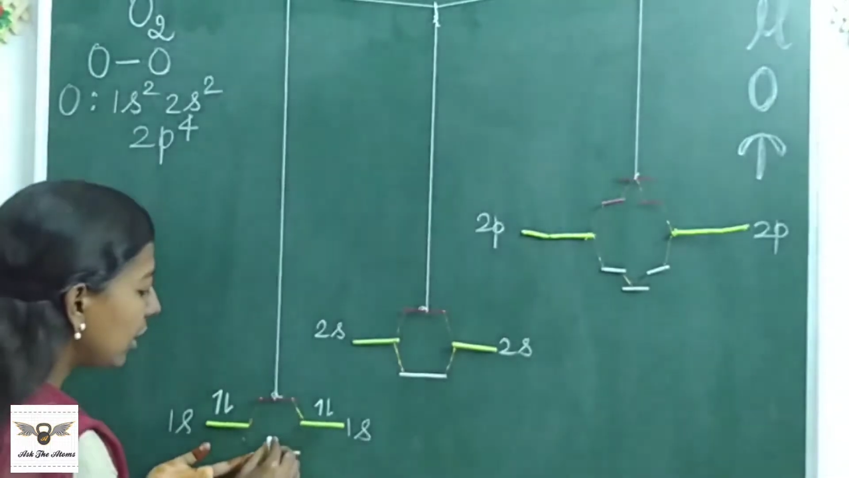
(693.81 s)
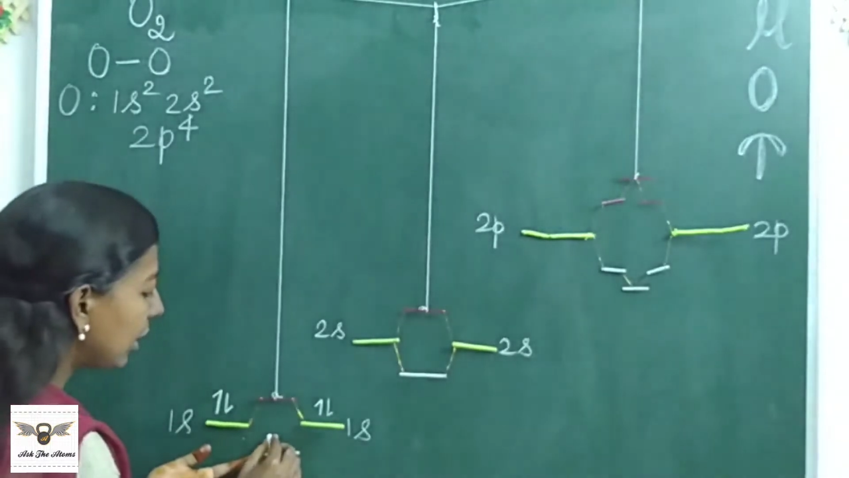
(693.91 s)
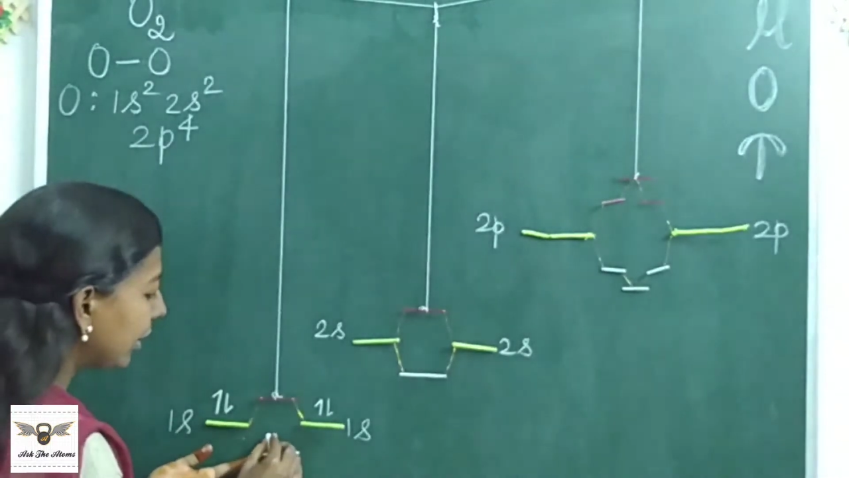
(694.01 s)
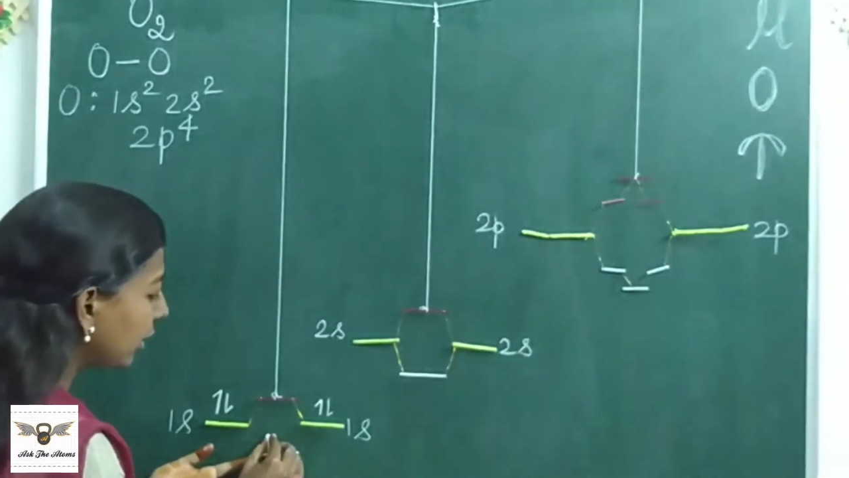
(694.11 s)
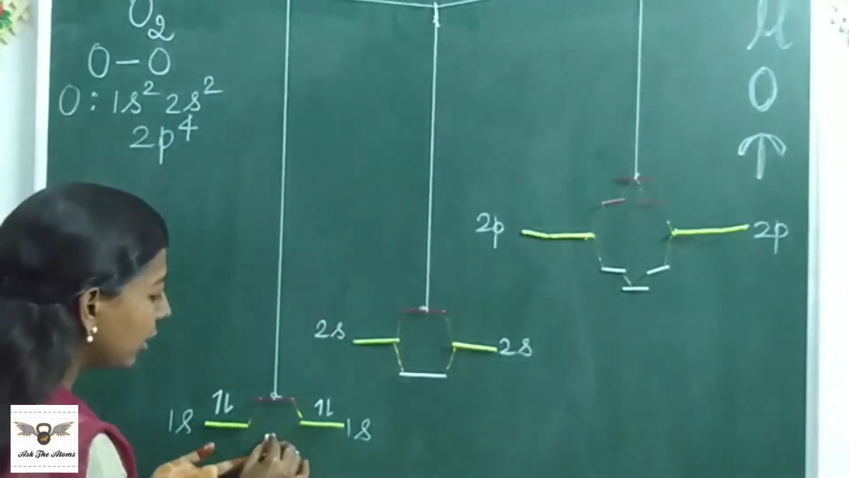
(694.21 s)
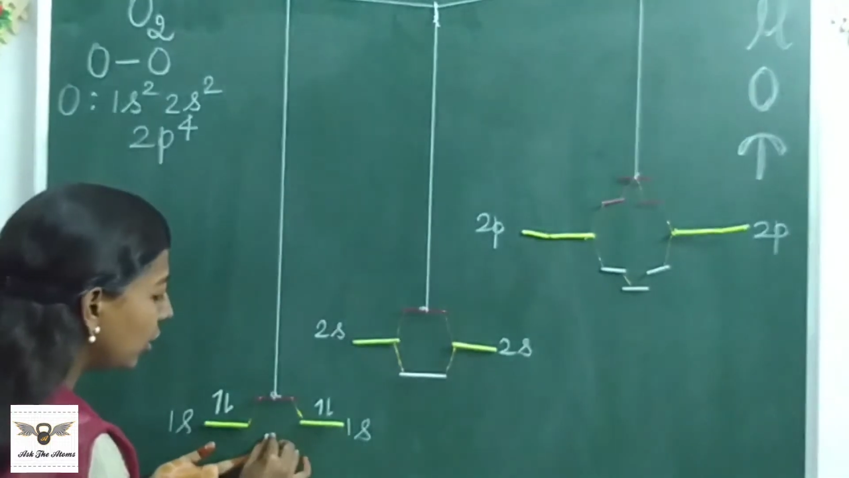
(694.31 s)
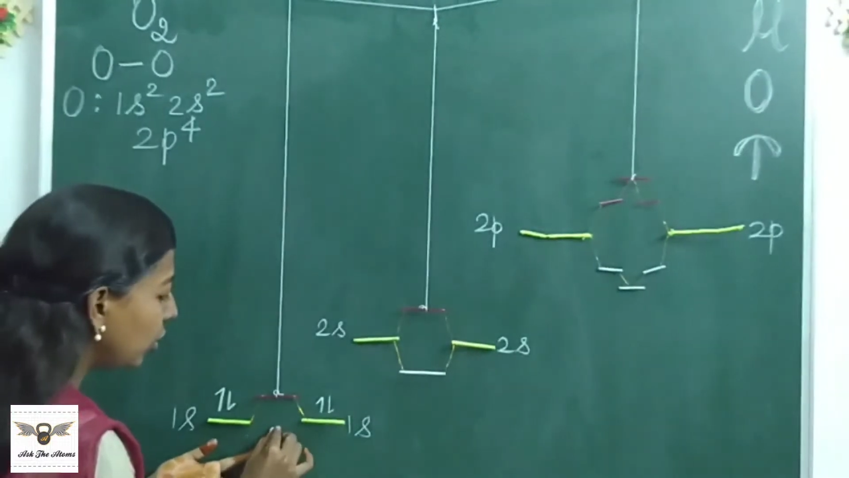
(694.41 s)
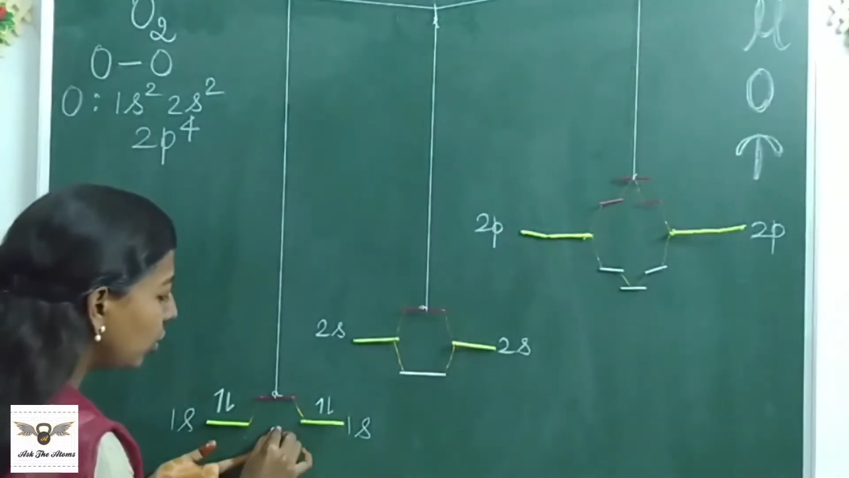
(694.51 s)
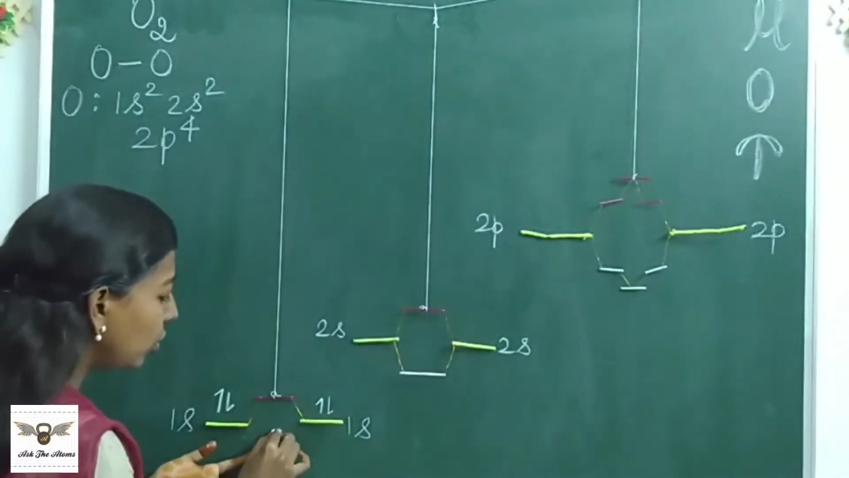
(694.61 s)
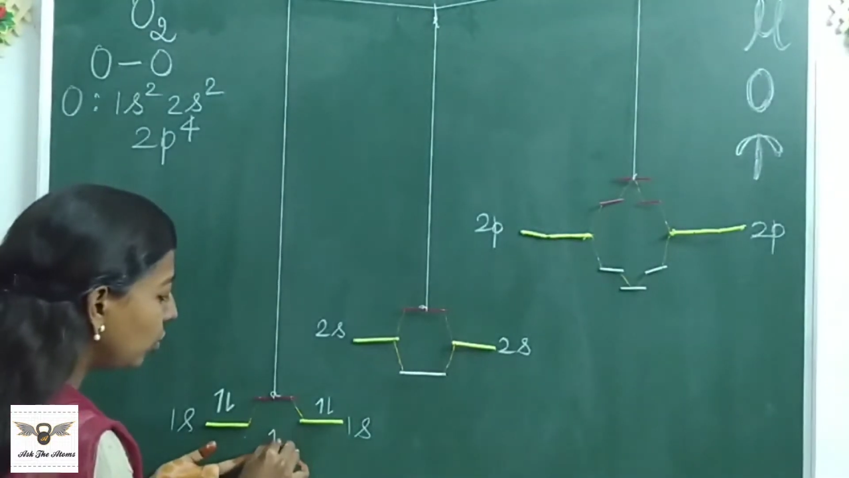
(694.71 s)
like
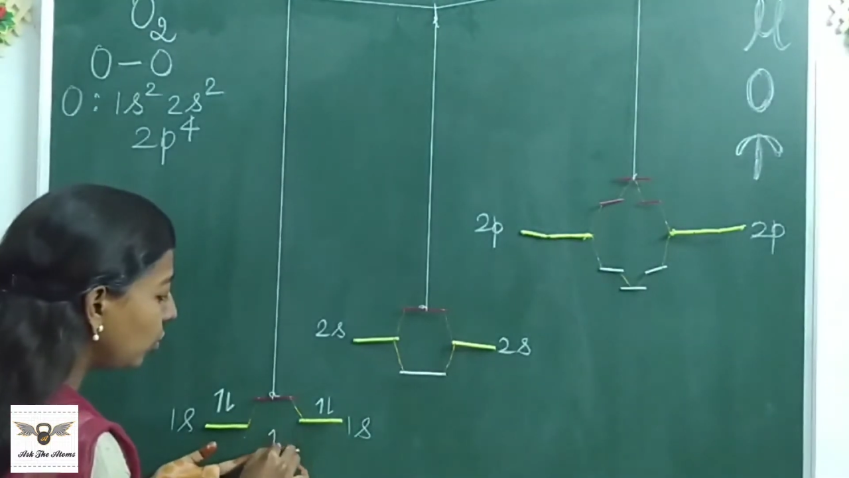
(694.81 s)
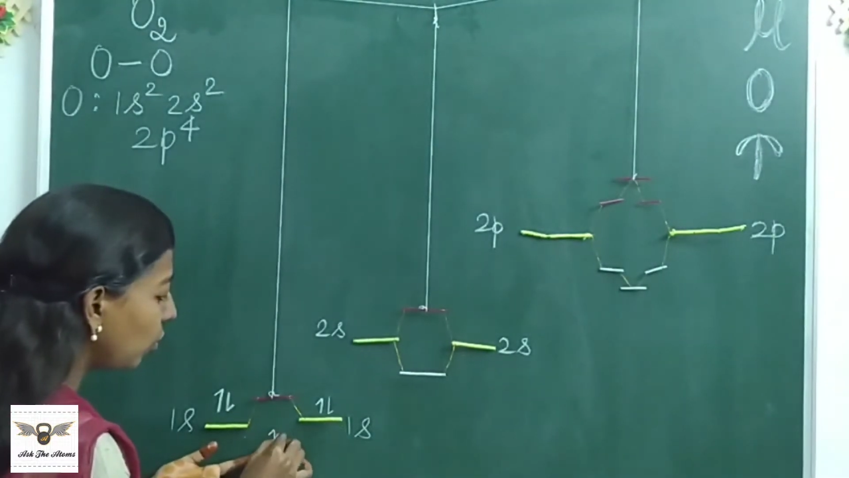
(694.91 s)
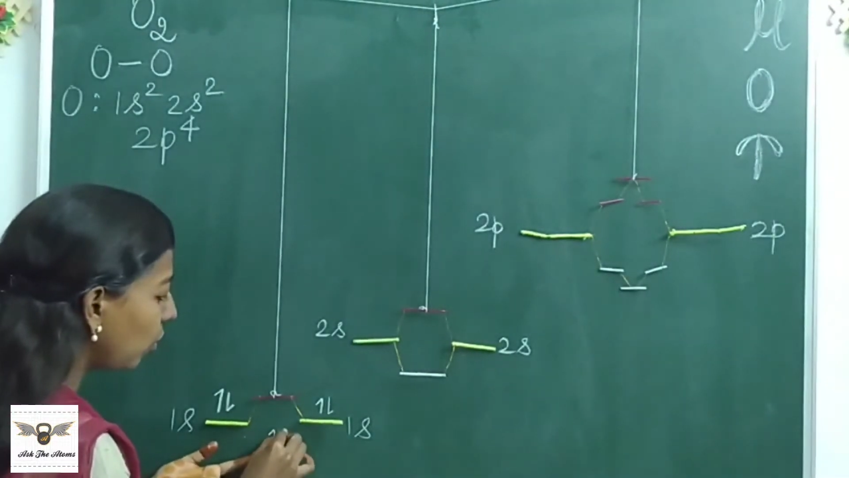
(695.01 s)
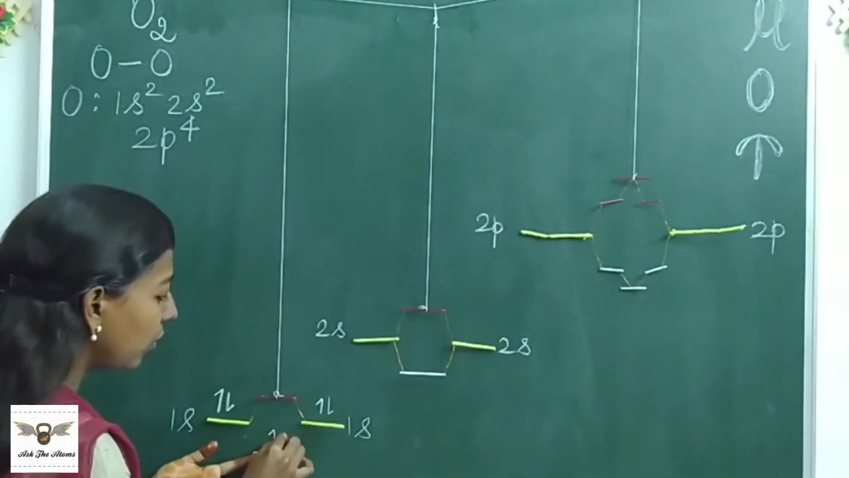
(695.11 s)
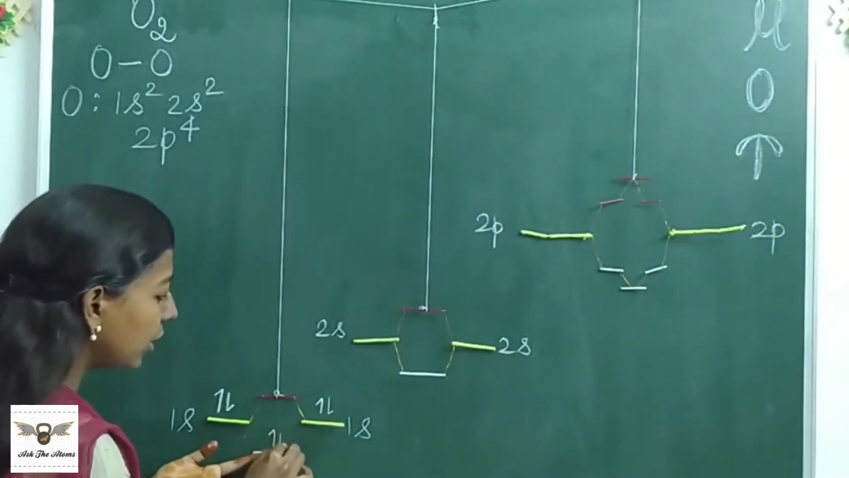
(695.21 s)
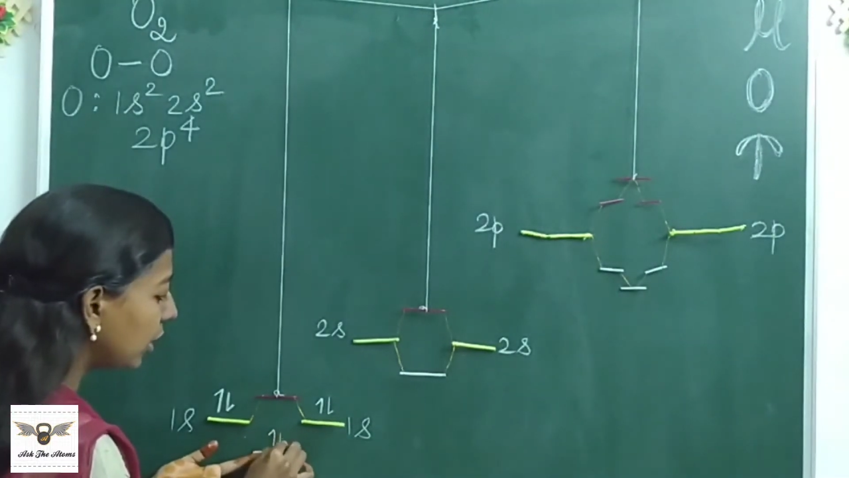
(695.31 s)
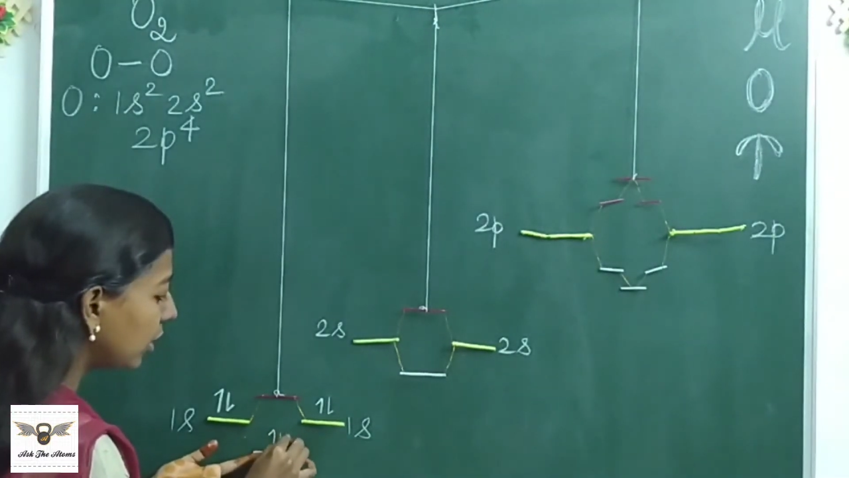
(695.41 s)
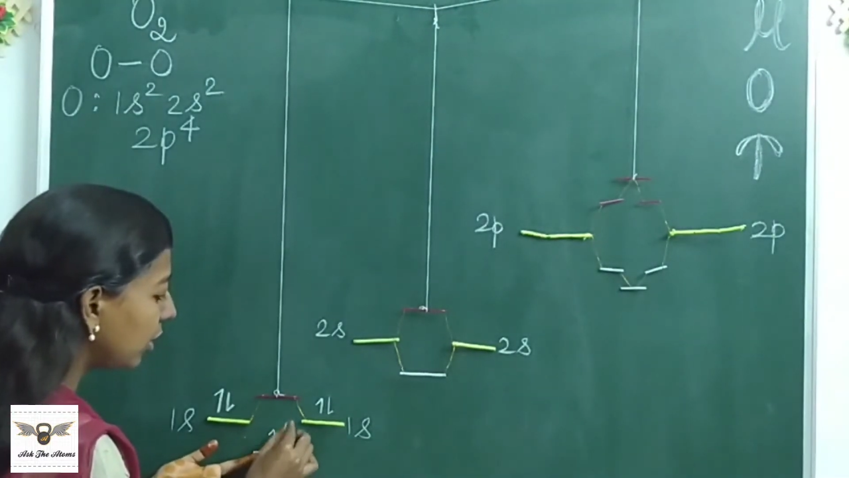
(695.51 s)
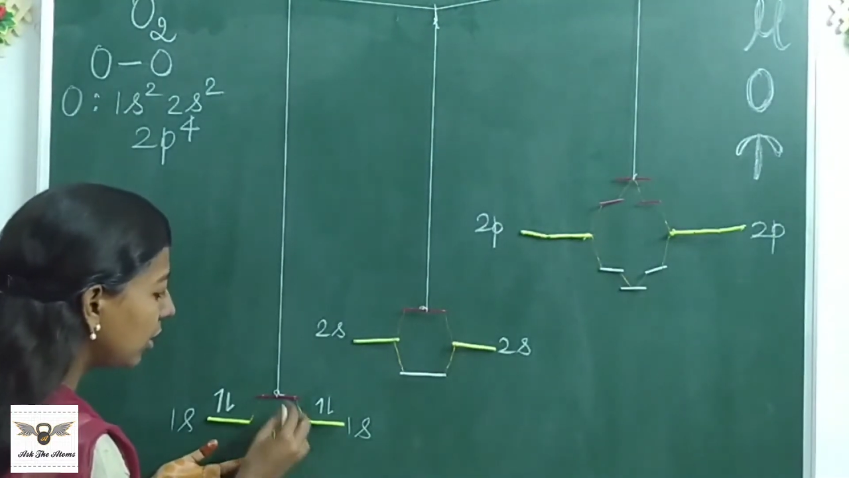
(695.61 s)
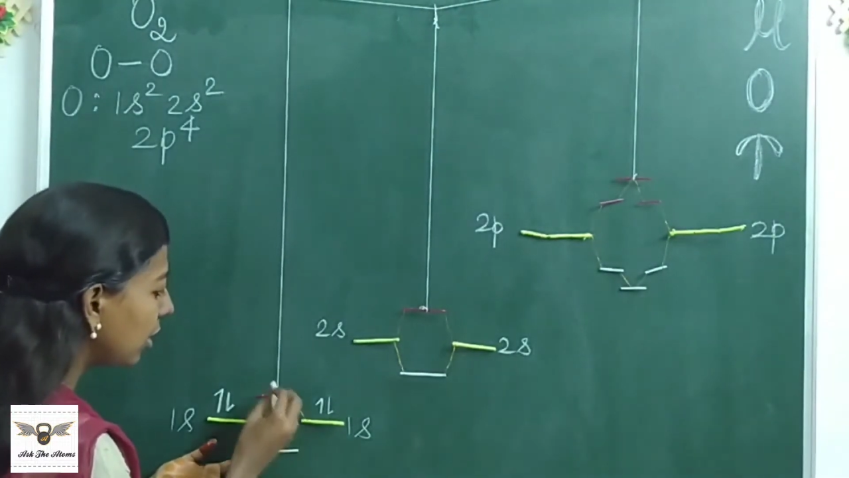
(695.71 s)
2 over
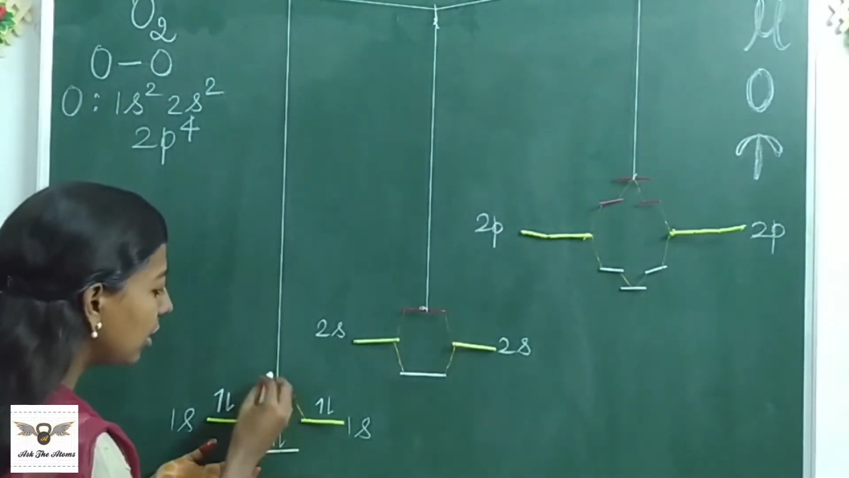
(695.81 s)
here,